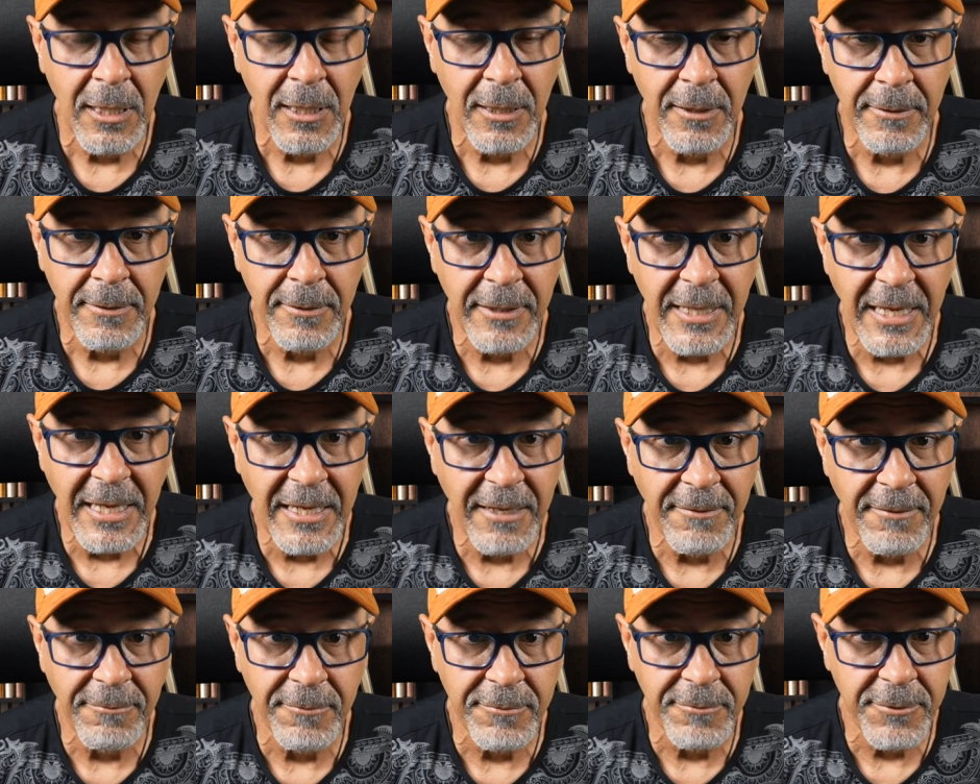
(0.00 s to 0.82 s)
They
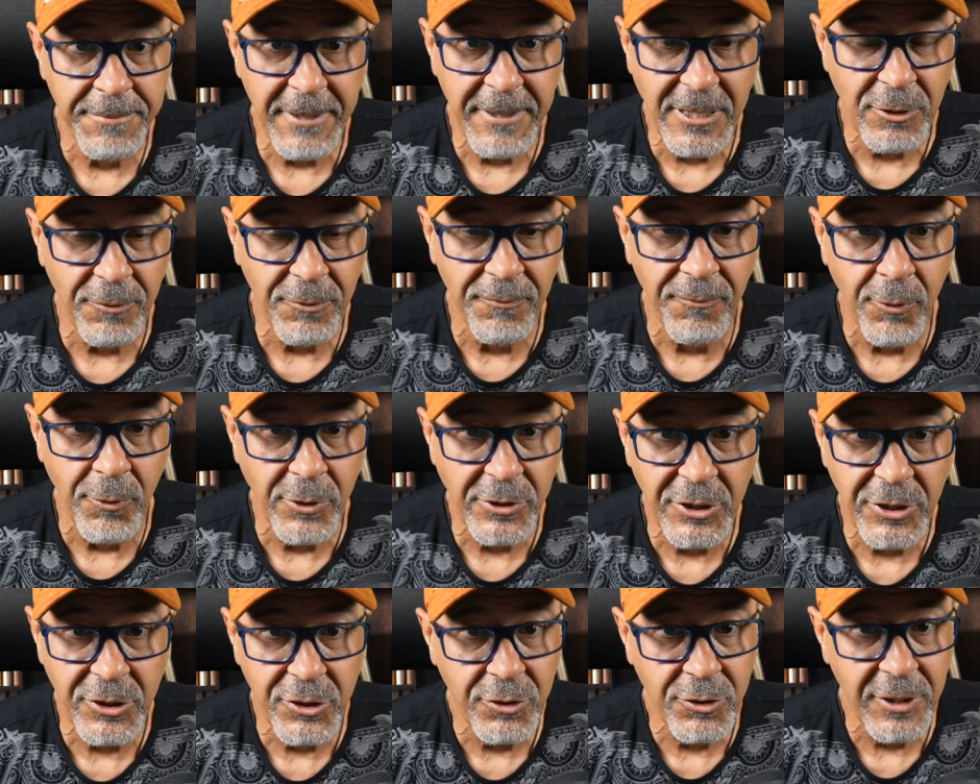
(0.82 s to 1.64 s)
gave them special
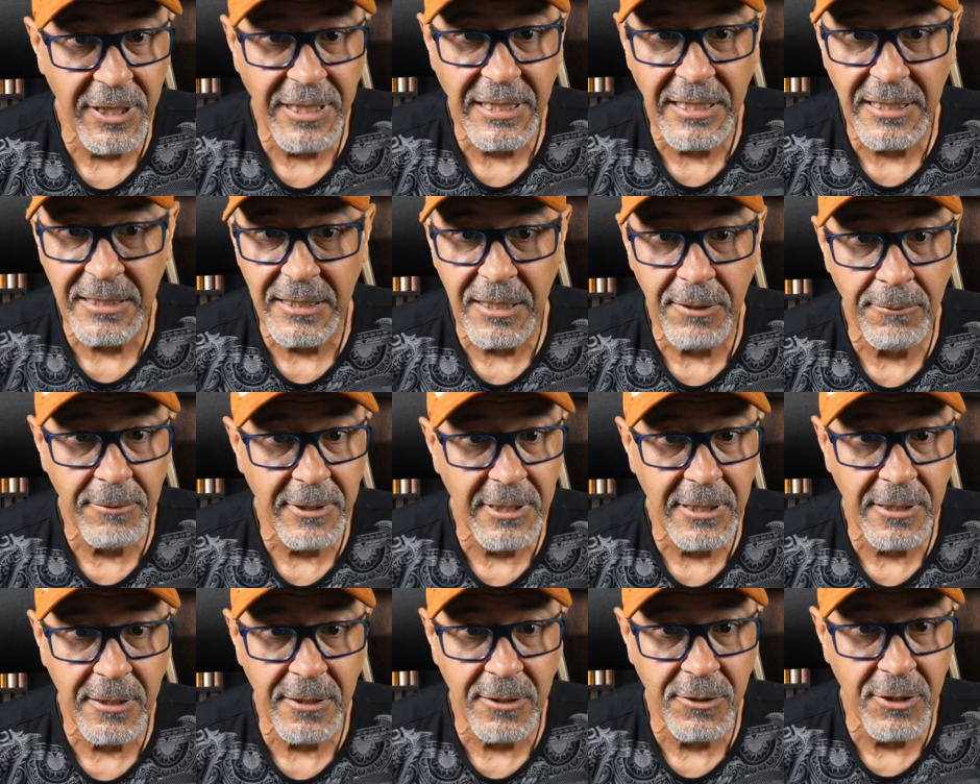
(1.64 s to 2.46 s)
forces training, and they
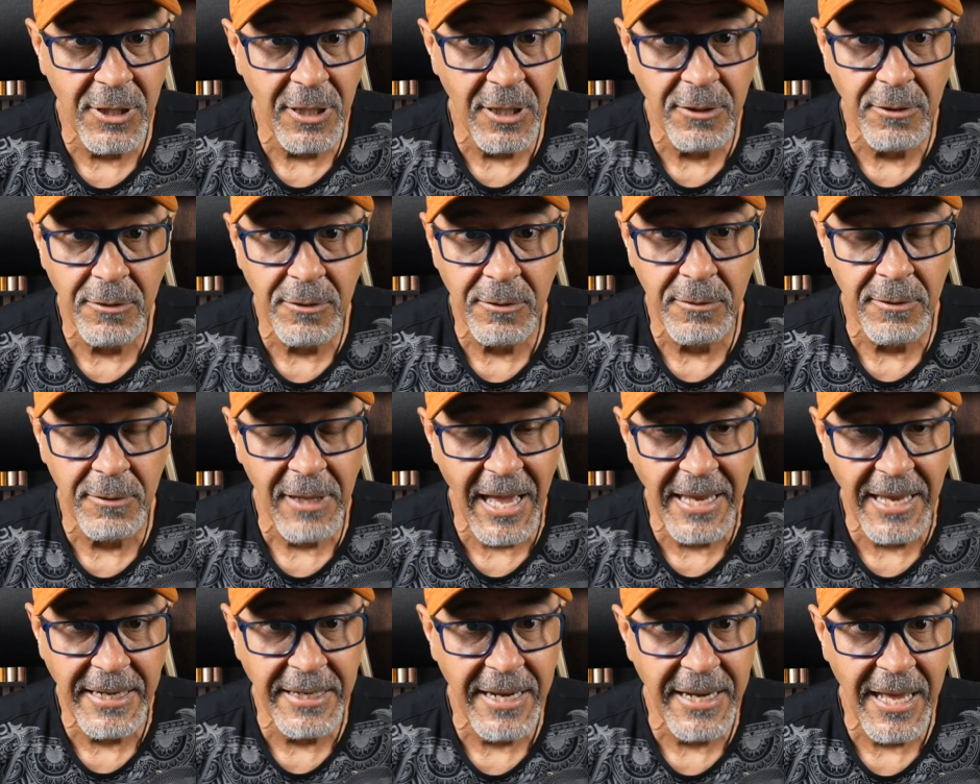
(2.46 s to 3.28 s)
went into the jungle
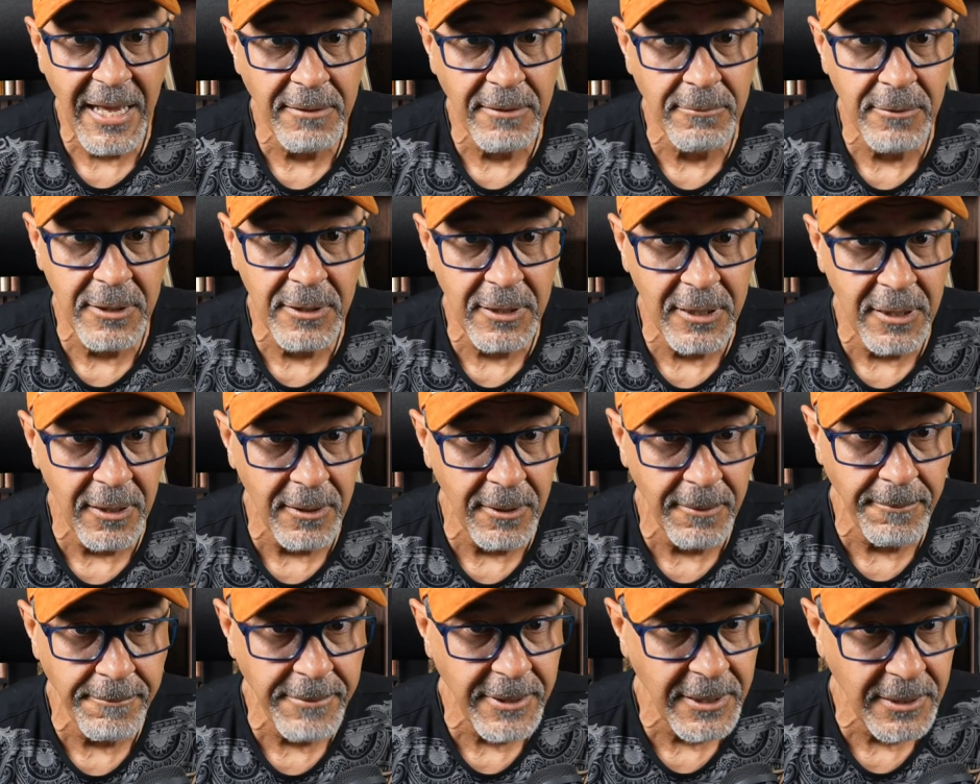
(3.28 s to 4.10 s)
hand in hand with the
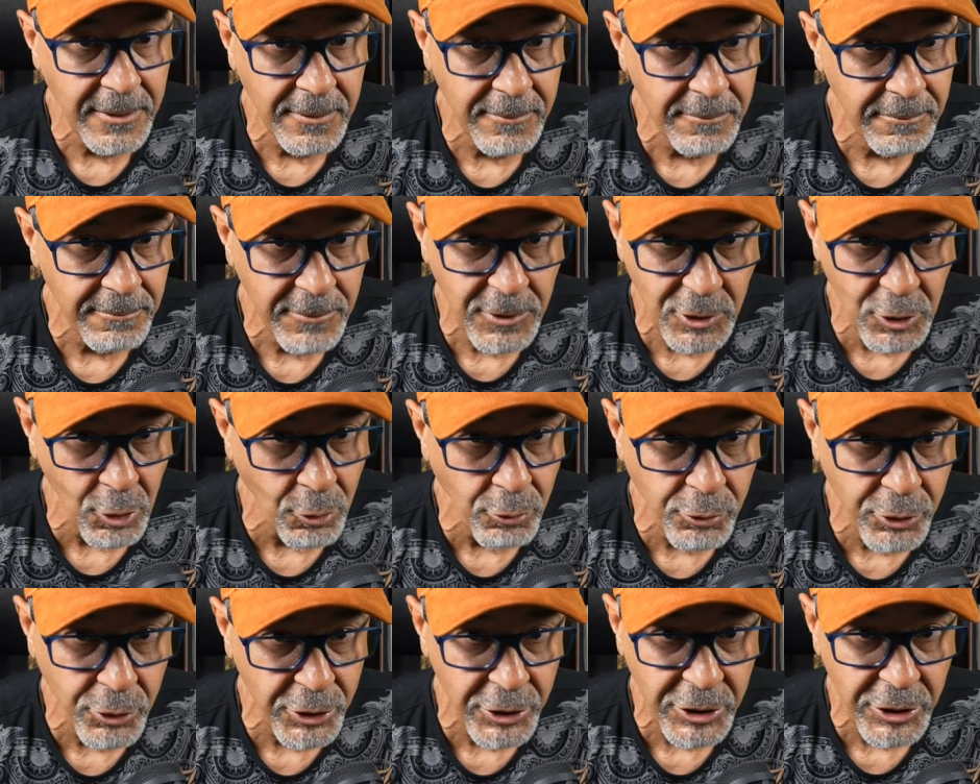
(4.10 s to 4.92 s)
Colombian
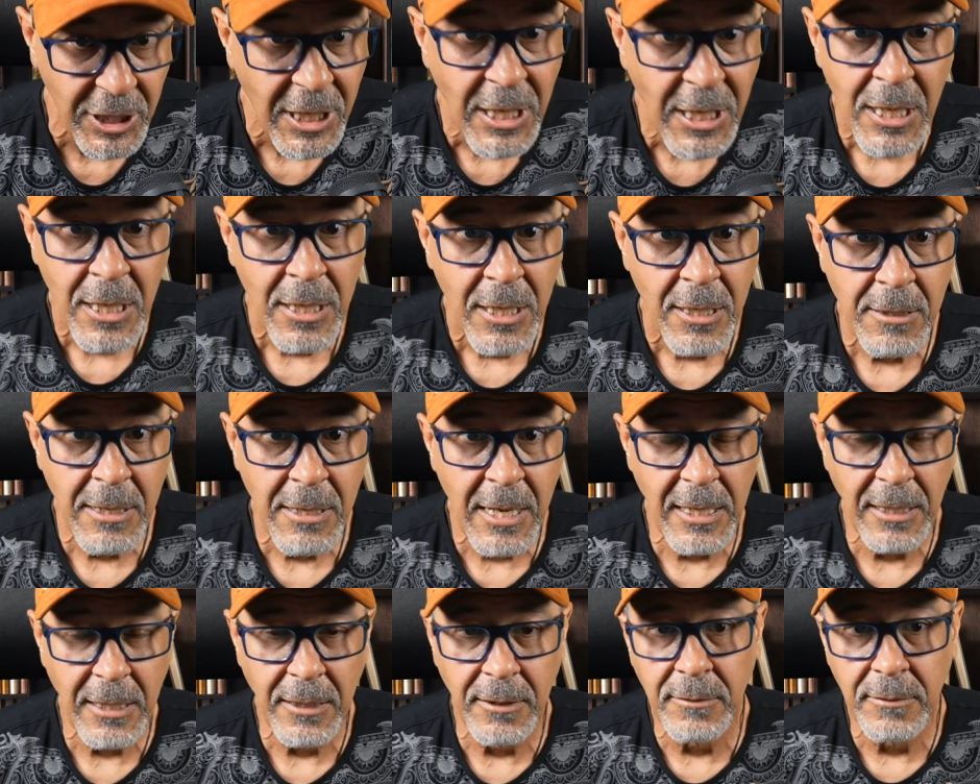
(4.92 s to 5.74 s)
soldiers
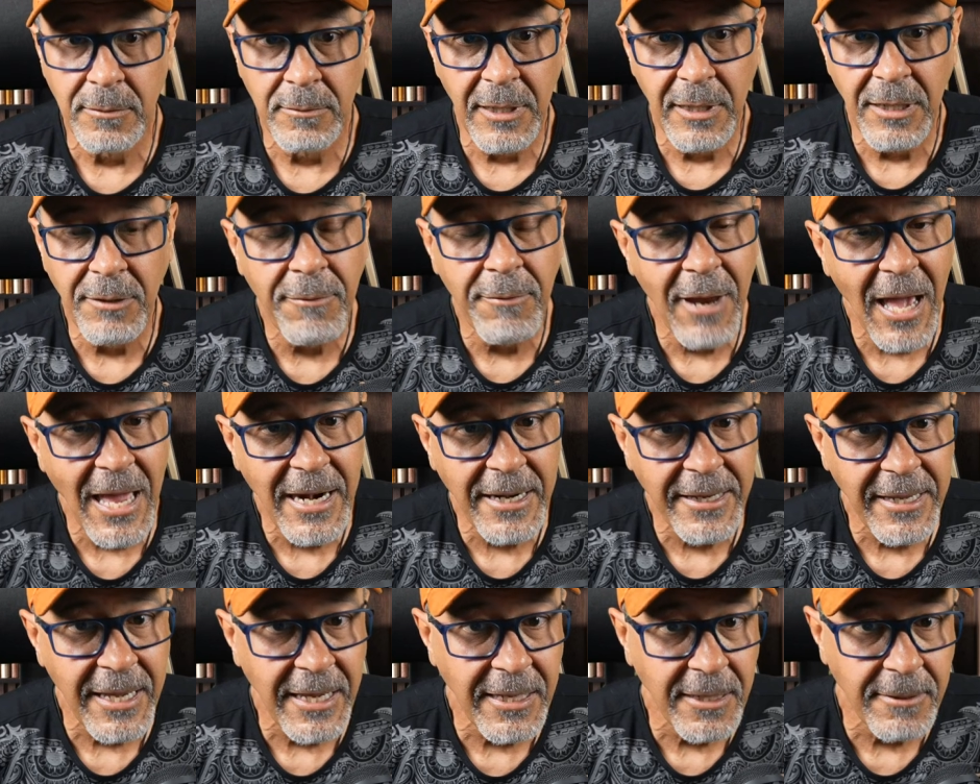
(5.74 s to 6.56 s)
and
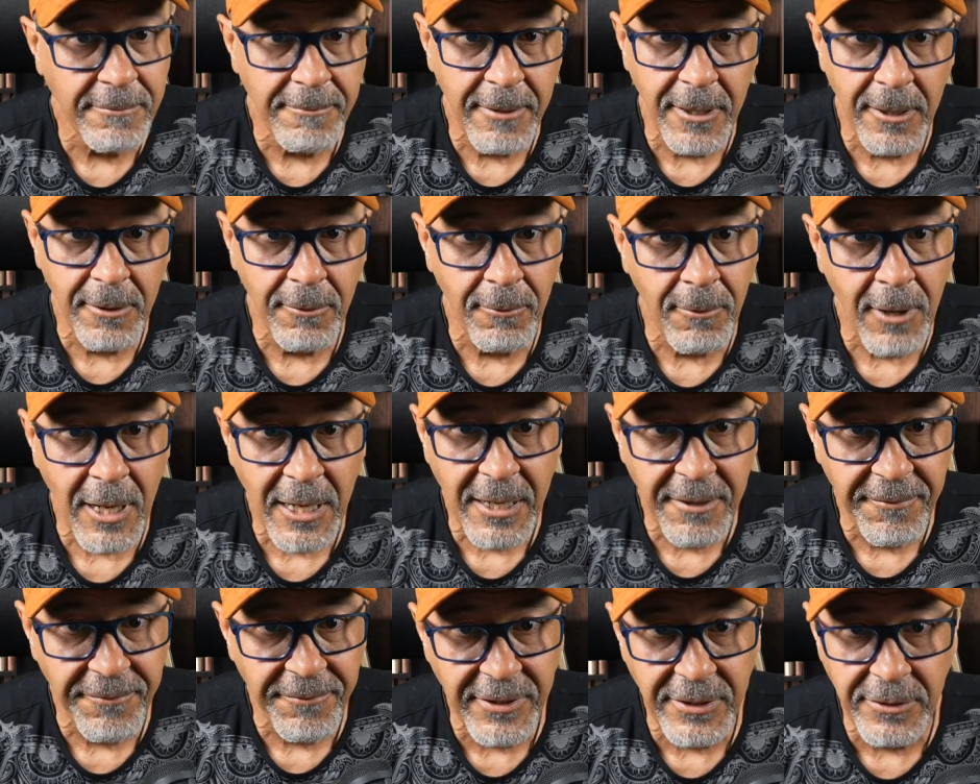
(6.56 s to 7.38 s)
eradicated
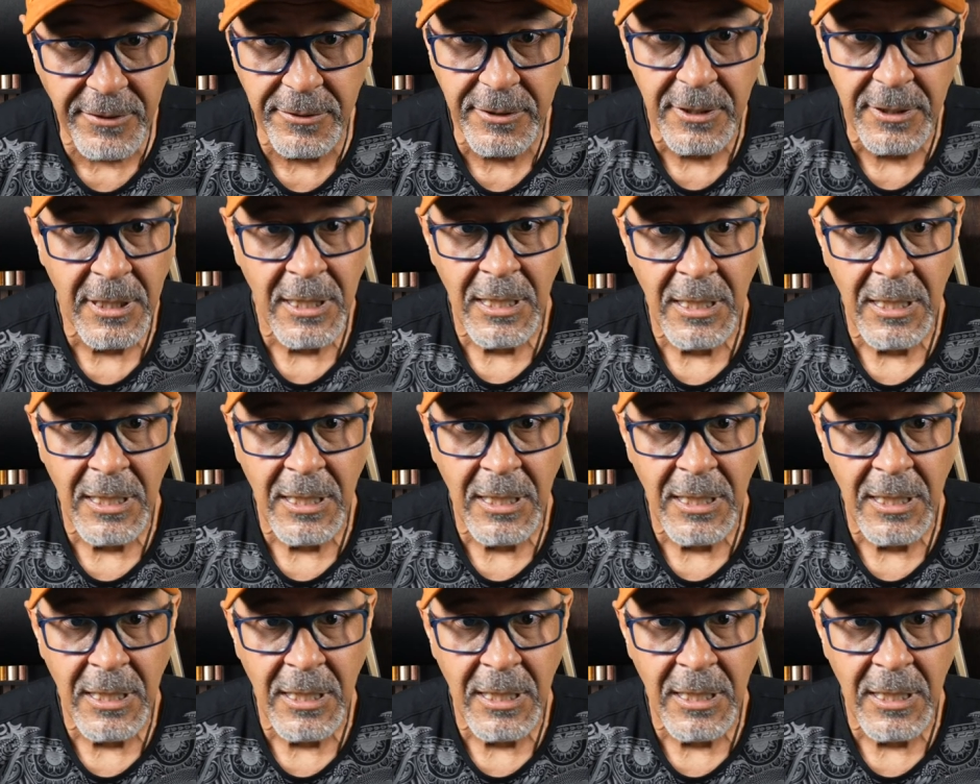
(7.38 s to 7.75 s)
marijuana fields.